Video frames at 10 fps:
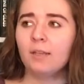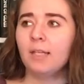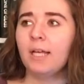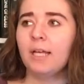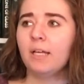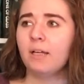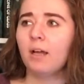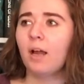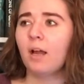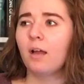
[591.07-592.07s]
like
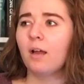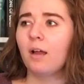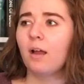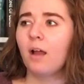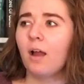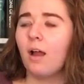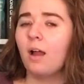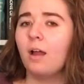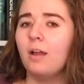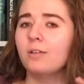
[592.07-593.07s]

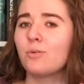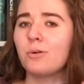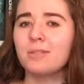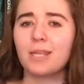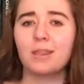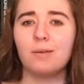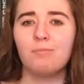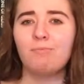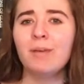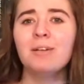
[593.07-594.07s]
towards like the
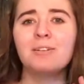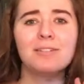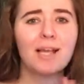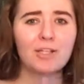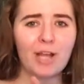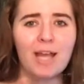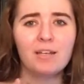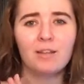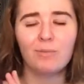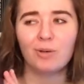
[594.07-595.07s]
middle /
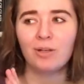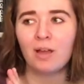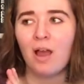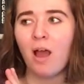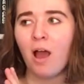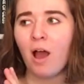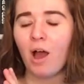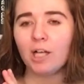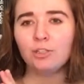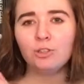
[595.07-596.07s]
end of the book,
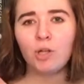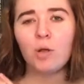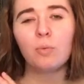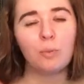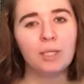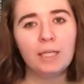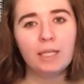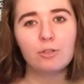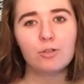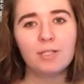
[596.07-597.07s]
I just got really
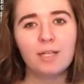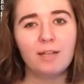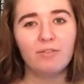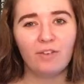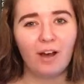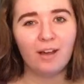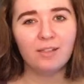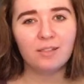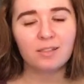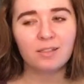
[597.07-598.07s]
interested in
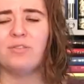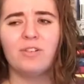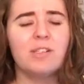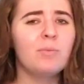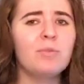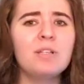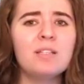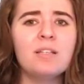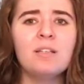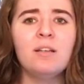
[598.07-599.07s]
Voss for some
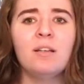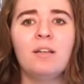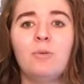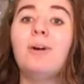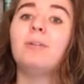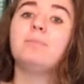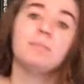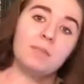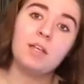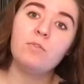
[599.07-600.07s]
reason. Well,
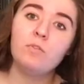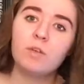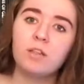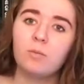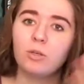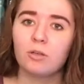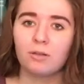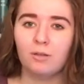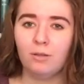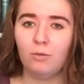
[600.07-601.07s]
if you've read the book,
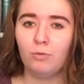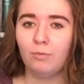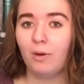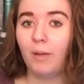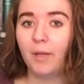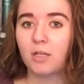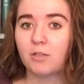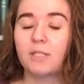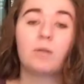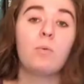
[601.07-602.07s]
you would probably
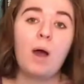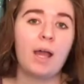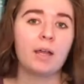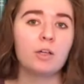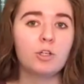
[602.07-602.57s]
understand why I